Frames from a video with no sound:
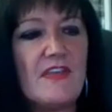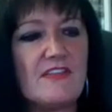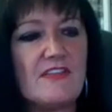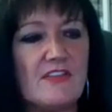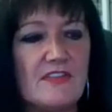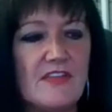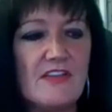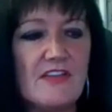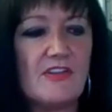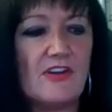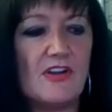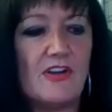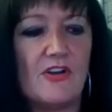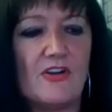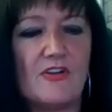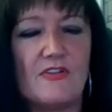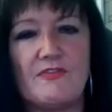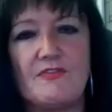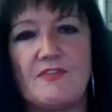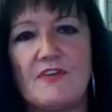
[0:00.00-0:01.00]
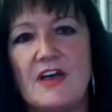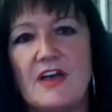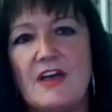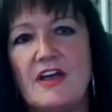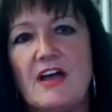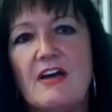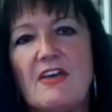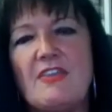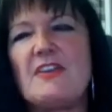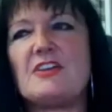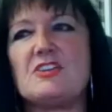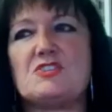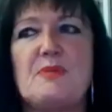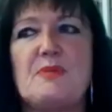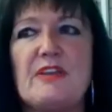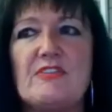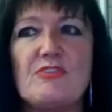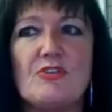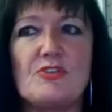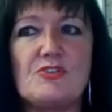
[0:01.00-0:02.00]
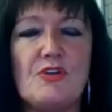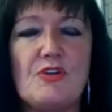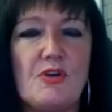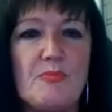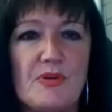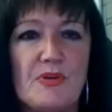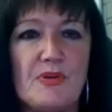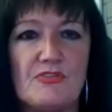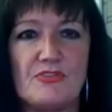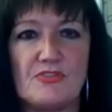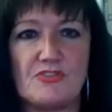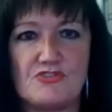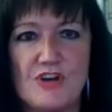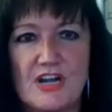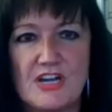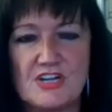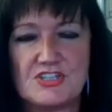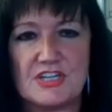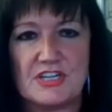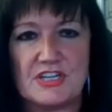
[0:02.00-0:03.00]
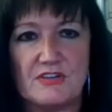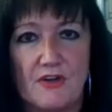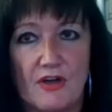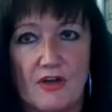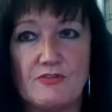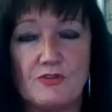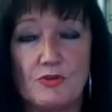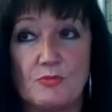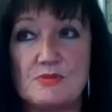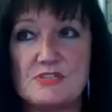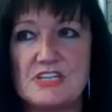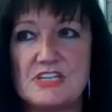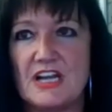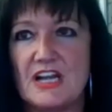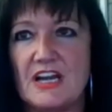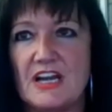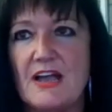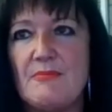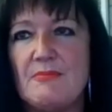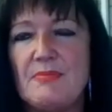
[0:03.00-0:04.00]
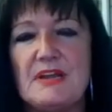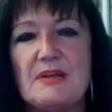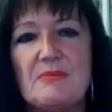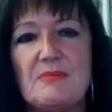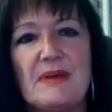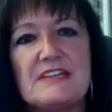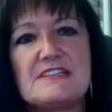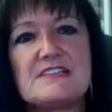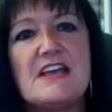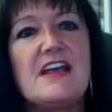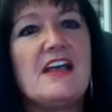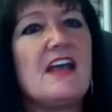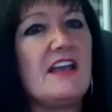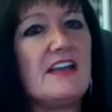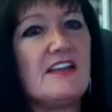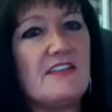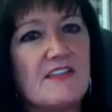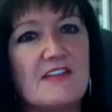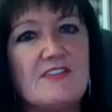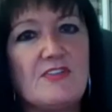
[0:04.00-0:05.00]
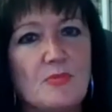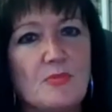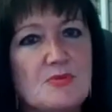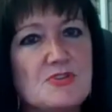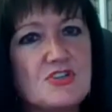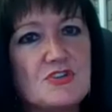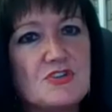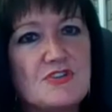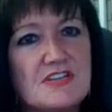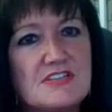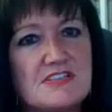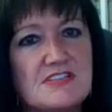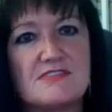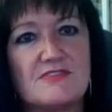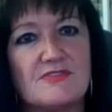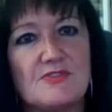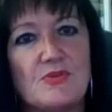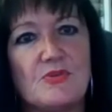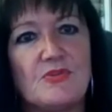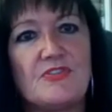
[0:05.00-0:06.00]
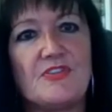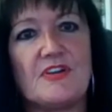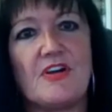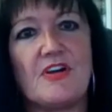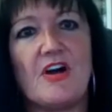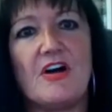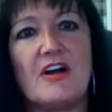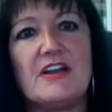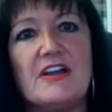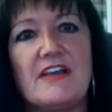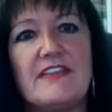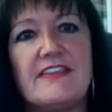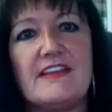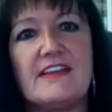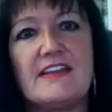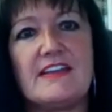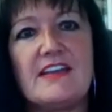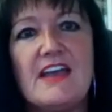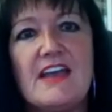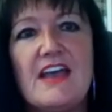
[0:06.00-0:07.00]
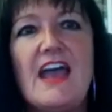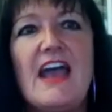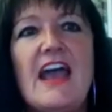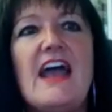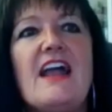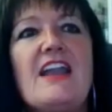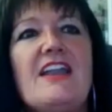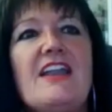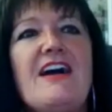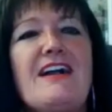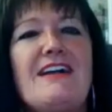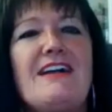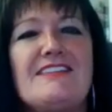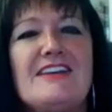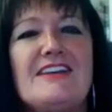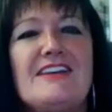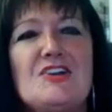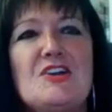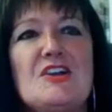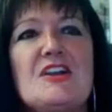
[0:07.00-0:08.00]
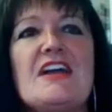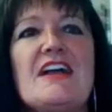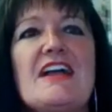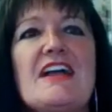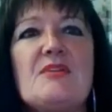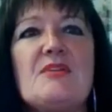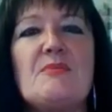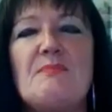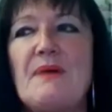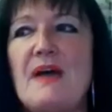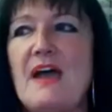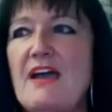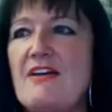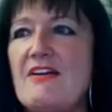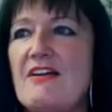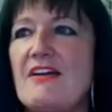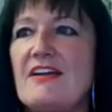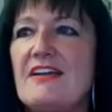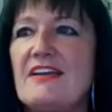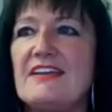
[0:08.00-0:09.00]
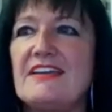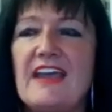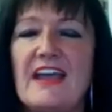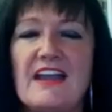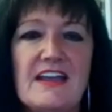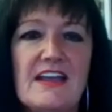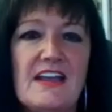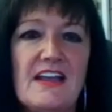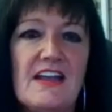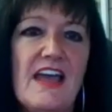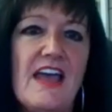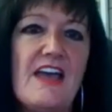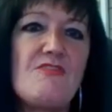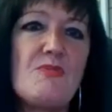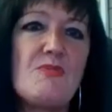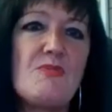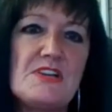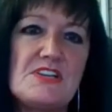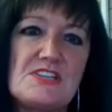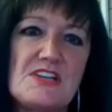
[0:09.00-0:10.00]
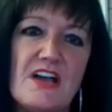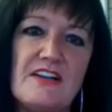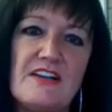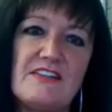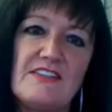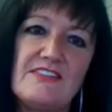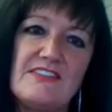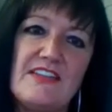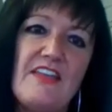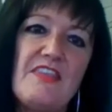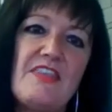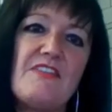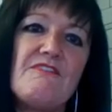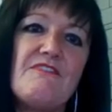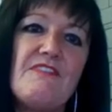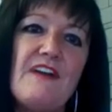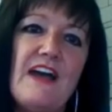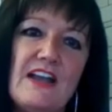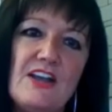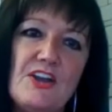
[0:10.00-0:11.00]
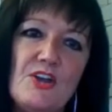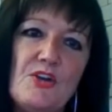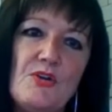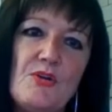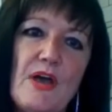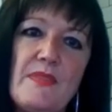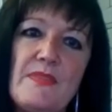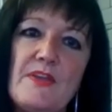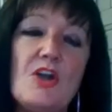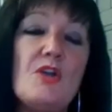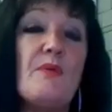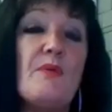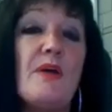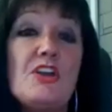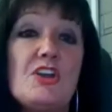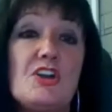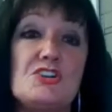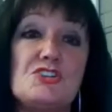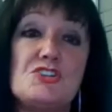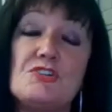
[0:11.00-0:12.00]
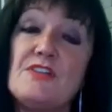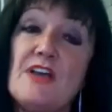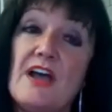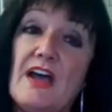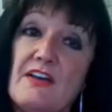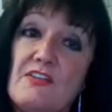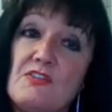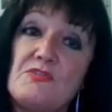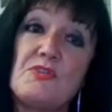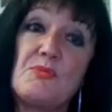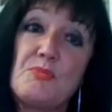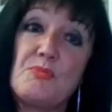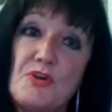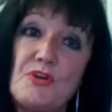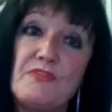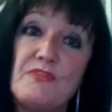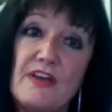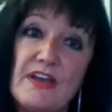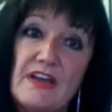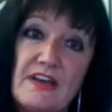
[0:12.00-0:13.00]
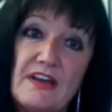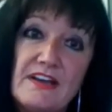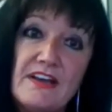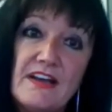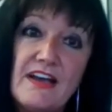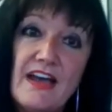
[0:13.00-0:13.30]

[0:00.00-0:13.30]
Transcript: there's there's a lot of. Uh, I think it depends on your own personal strategy of your particular company, but there's opportunities, of course, there are, and I think. Like I said earlier, it's about getting everybody to understand the value, and the only way you're going to do that is to prove it,